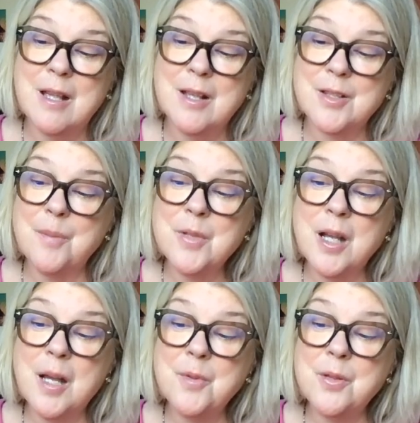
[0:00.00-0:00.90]

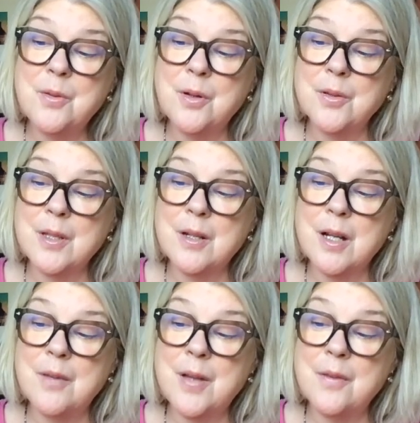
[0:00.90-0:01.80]
Sometime too hot the eye
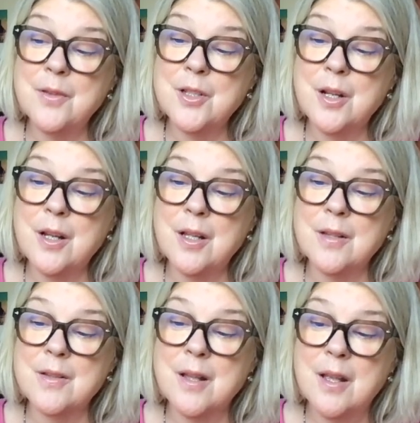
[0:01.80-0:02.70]
of heaven
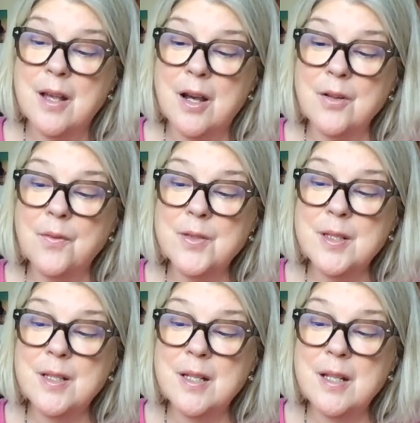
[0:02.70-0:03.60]
shines, and
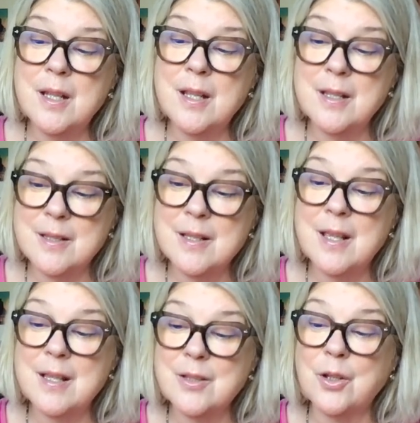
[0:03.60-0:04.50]
often is
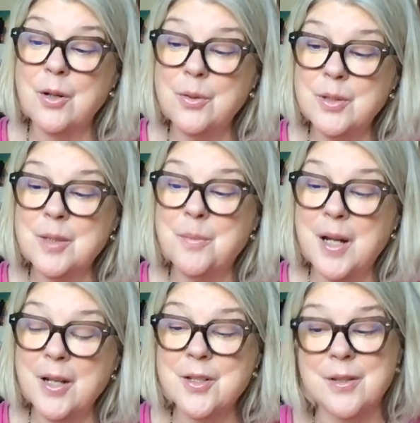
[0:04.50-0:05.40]
his gold
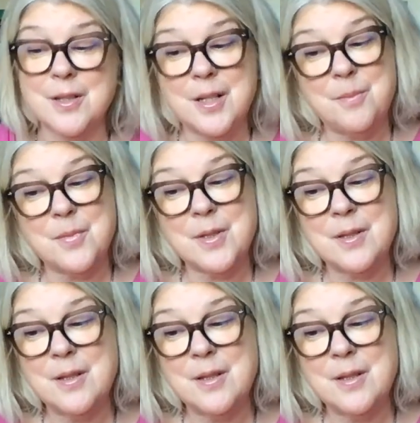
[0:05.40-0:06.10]
complexion dimmed,